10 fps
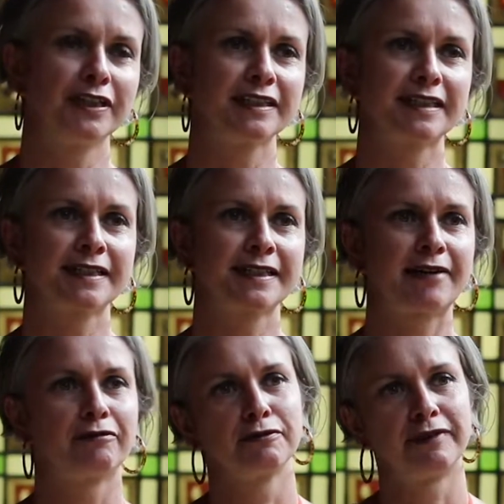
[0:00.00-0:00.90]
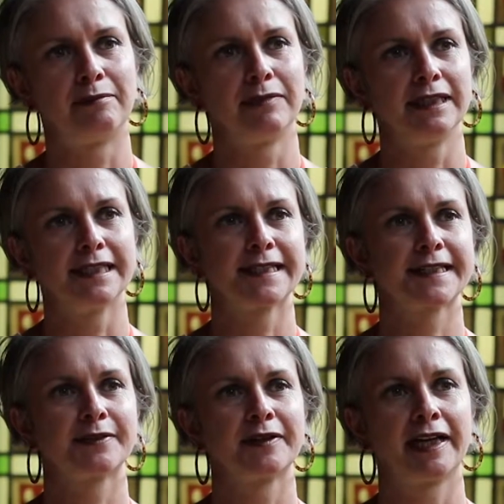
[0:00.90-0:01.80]
that several
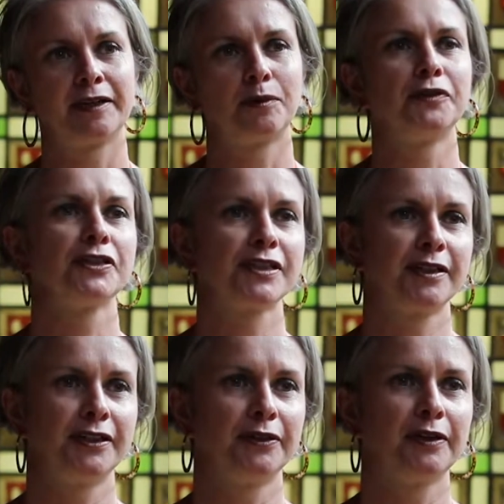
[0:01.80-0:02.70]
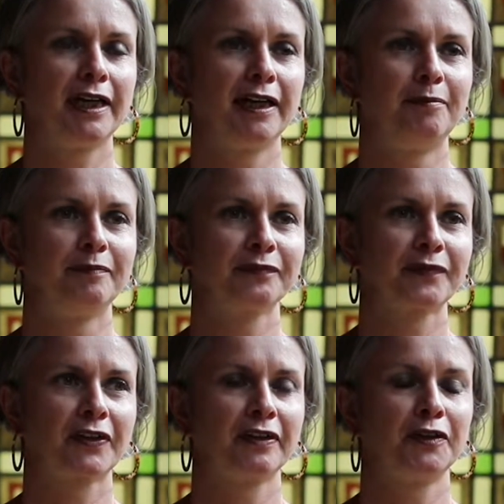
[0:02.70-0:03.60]
families had wanted to
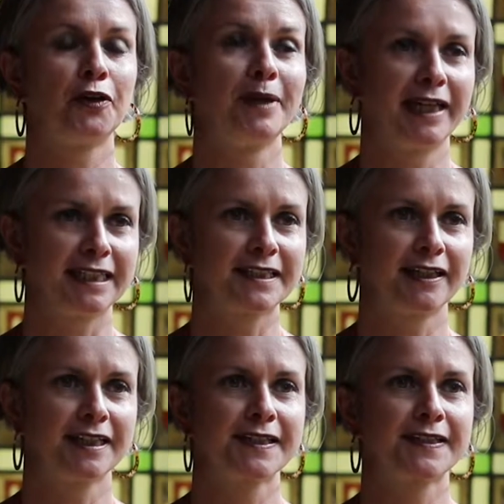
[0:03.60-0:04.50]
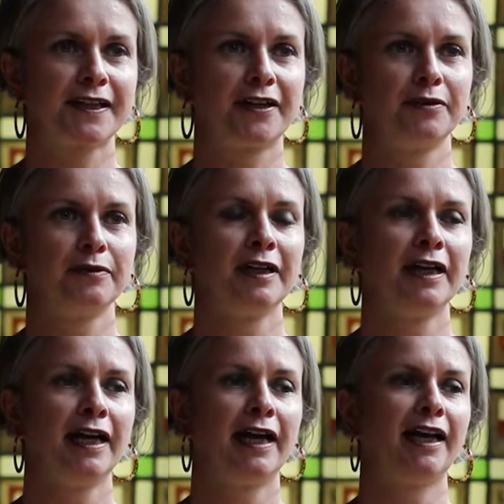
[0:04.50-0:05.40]
nominate us, so
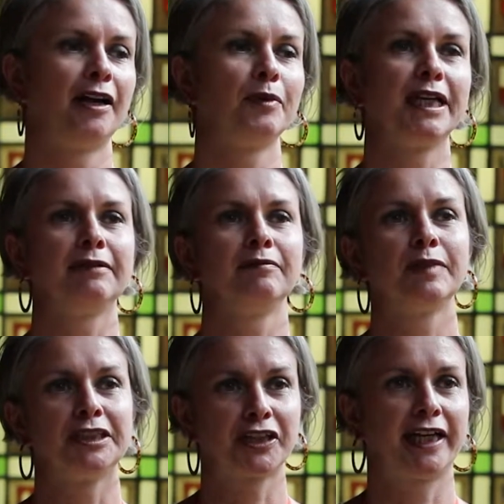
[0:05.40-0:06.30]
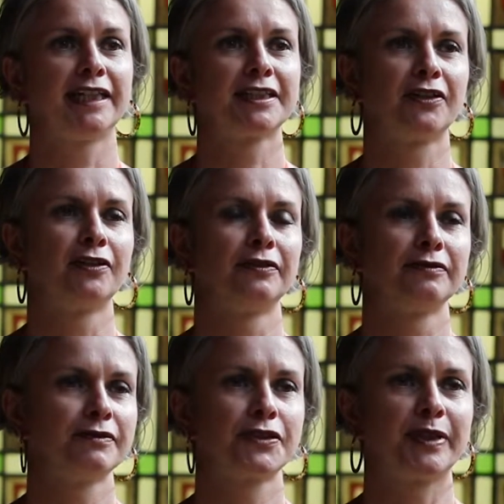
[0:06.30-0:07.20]
we shared on
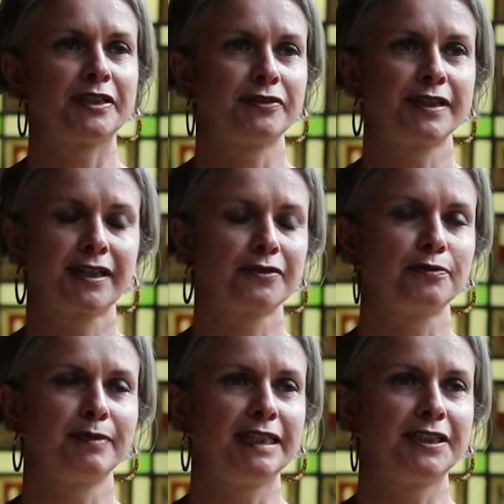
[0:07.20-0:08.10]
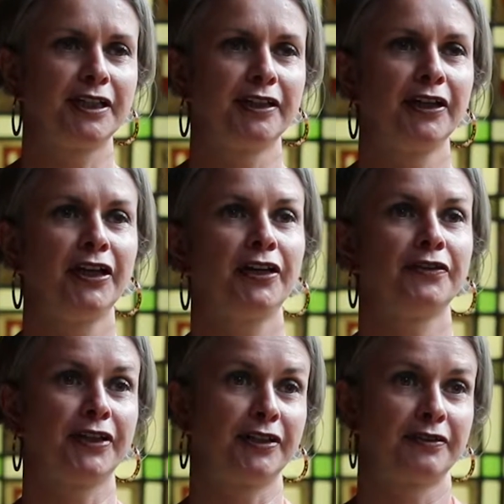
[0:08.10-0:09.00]
Twitter and social media
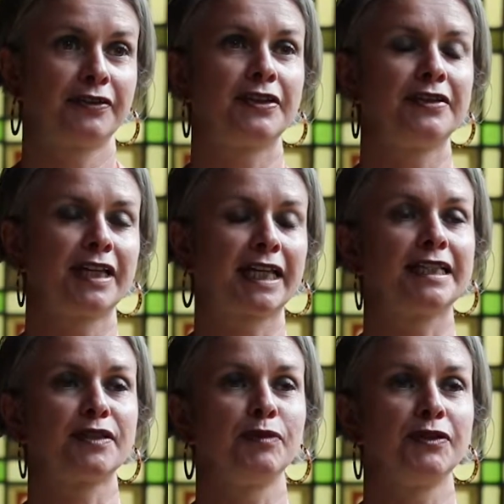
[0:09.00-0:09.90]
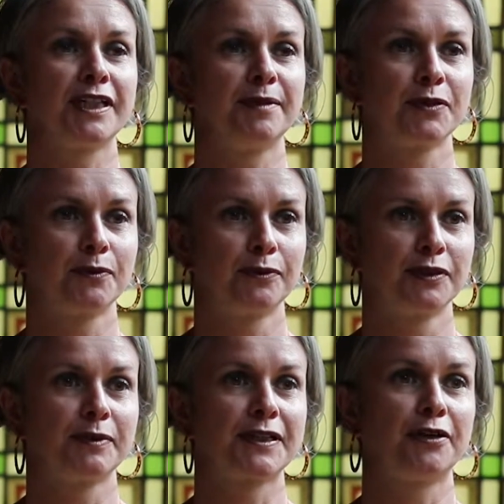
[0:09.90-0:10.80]
that the Kids and Museums Award
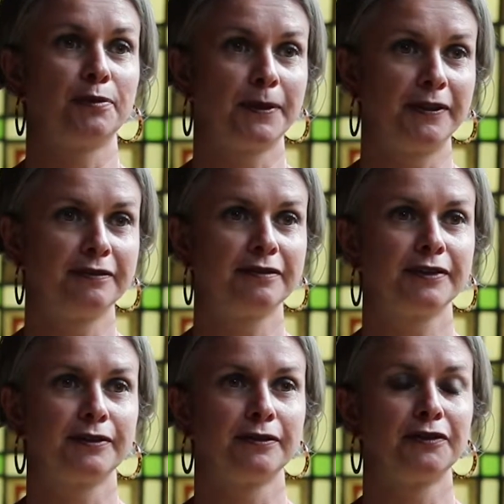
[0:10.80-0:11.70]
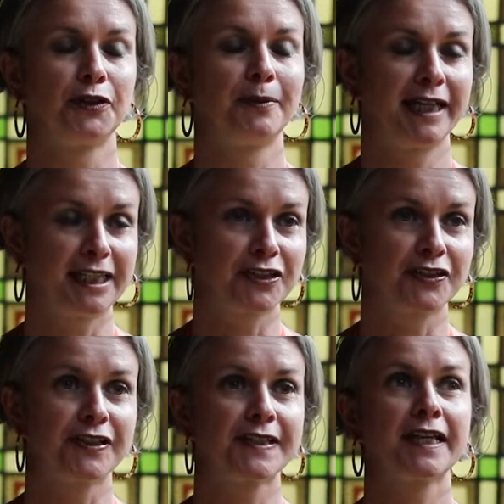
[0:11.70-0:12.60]
was open for
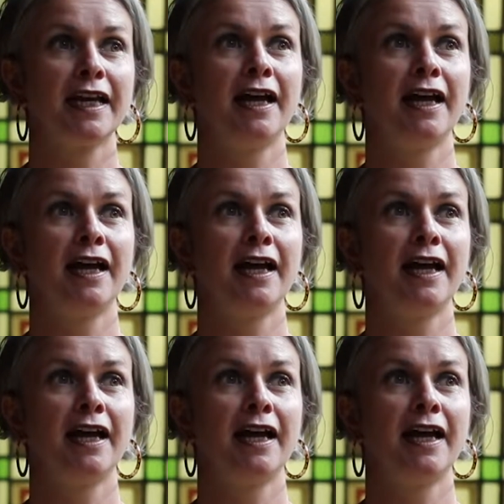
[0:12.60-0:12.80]
nominations,